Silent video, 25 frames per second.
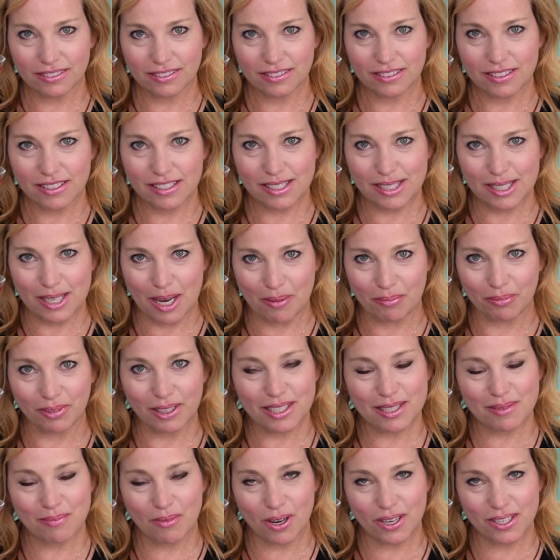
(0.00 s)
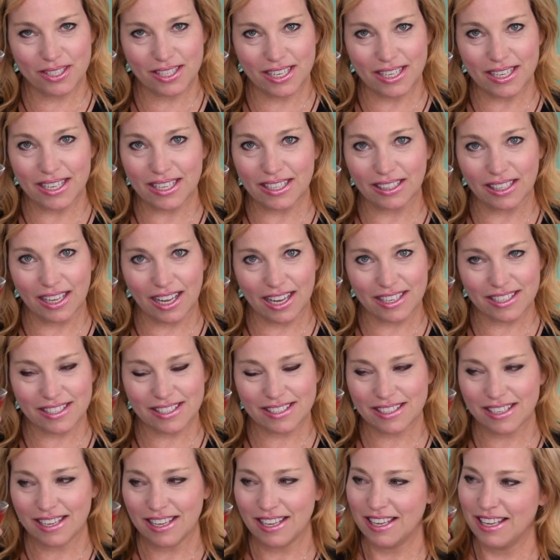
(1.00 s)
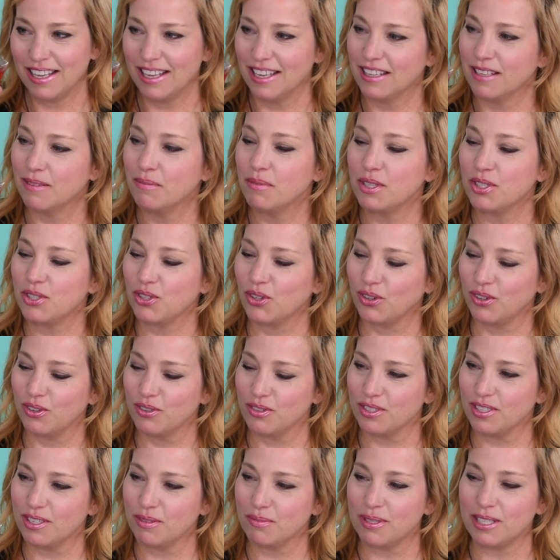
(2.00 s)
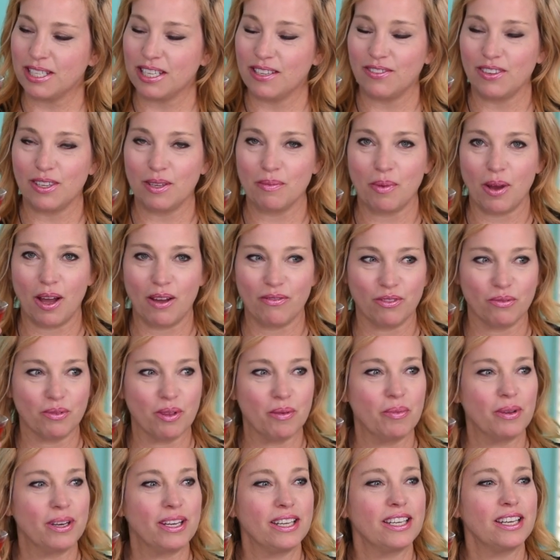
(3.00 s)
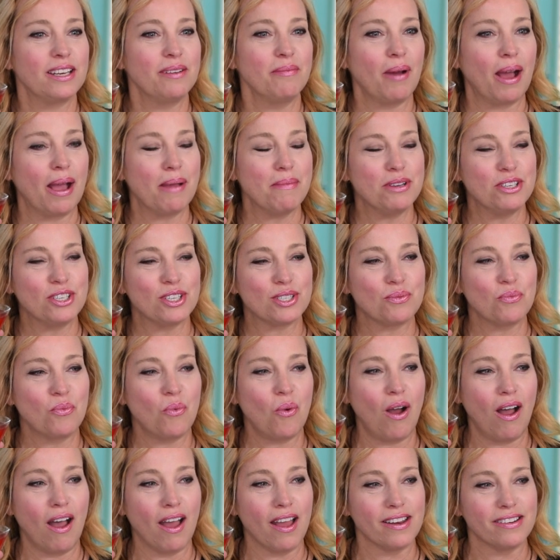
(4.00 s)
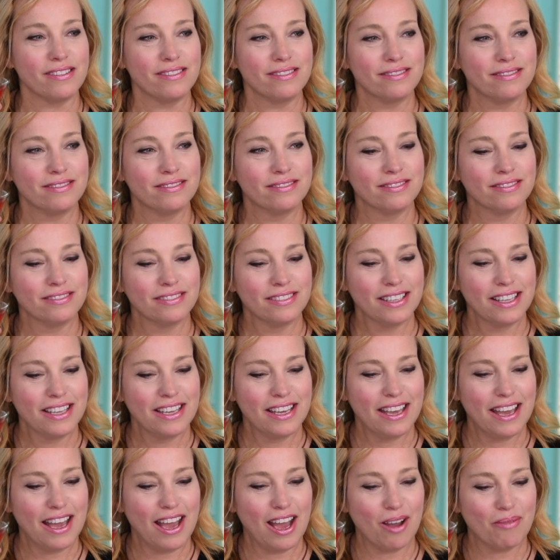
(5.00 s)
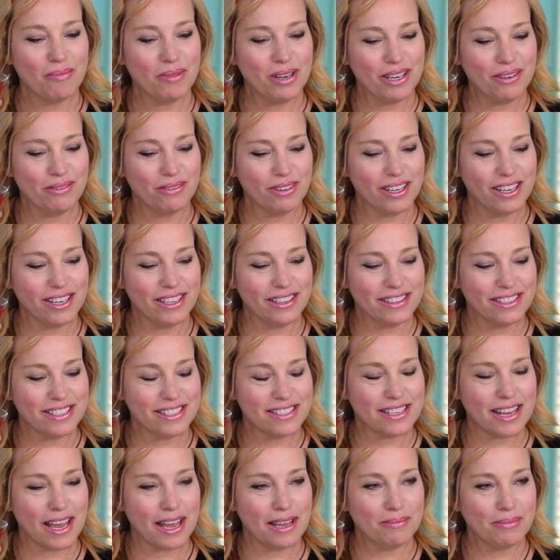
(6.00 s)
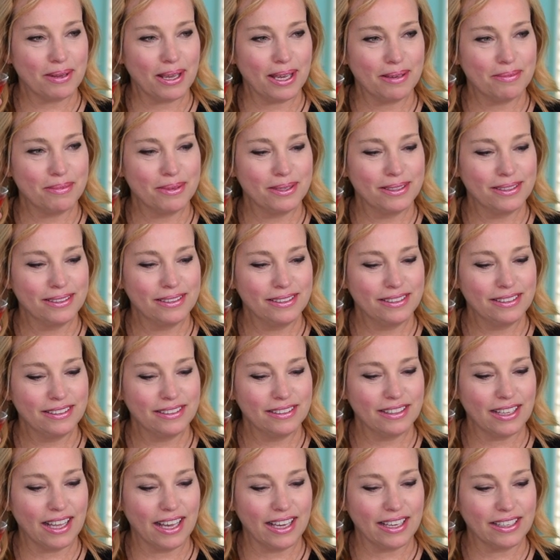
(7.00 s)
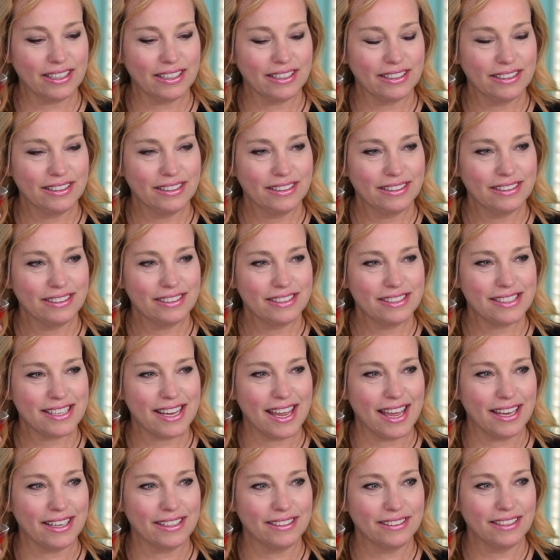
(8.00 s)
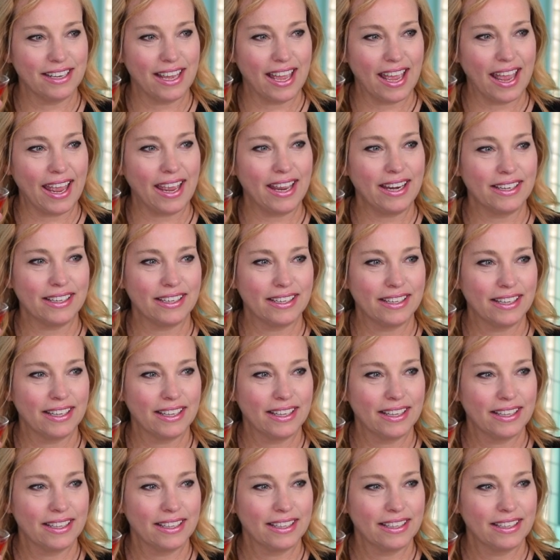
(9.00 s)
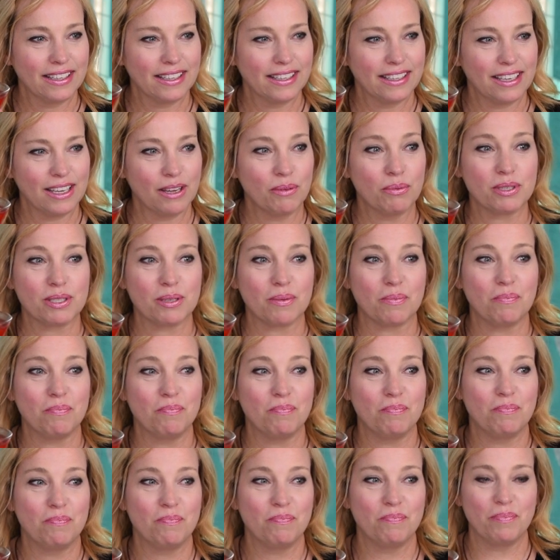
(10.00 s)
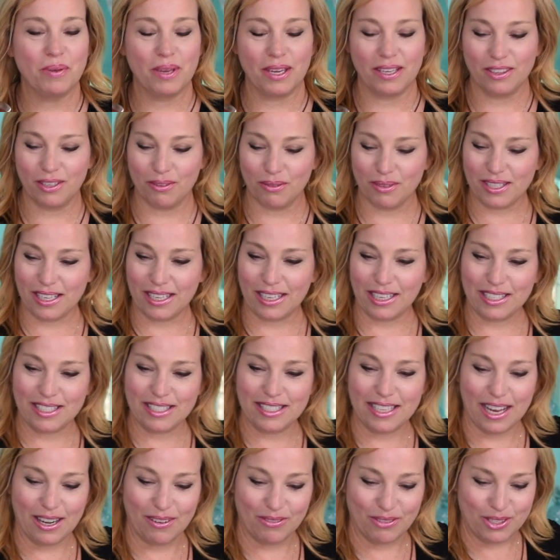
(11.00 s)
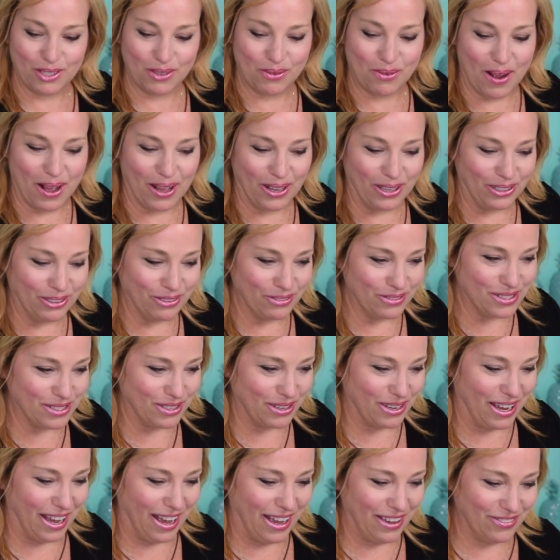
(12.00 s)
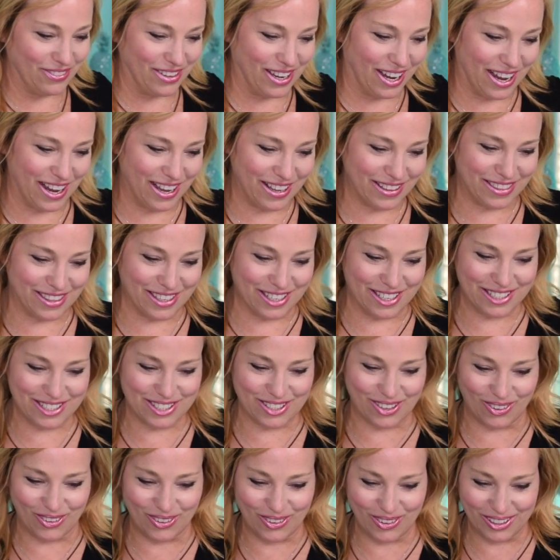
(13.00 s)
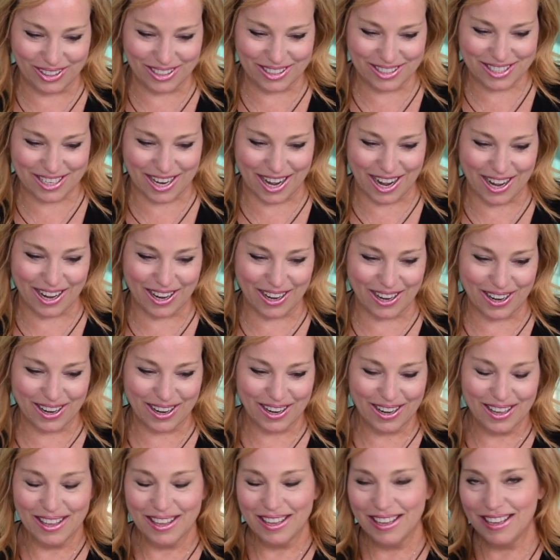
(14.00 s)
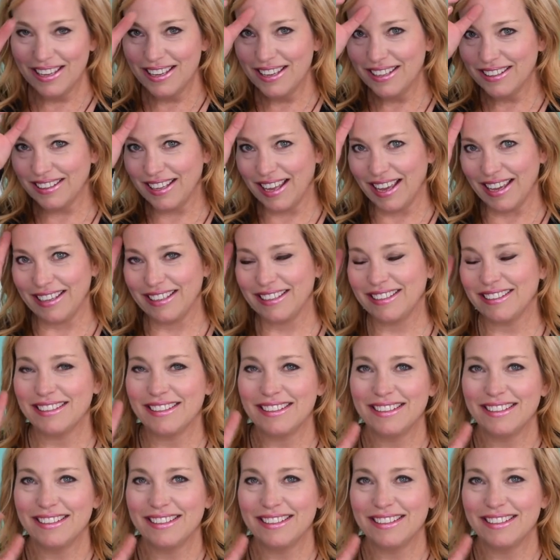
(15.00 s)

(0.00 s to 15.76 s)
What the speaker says: stemless martini glass that Mr. Cruise Tips TV bought for me, but he didn't buy me just one. How many were in the set, babe? Like 10, 8? It was a big, there was like a set of 12, so I've got this whole entire, like,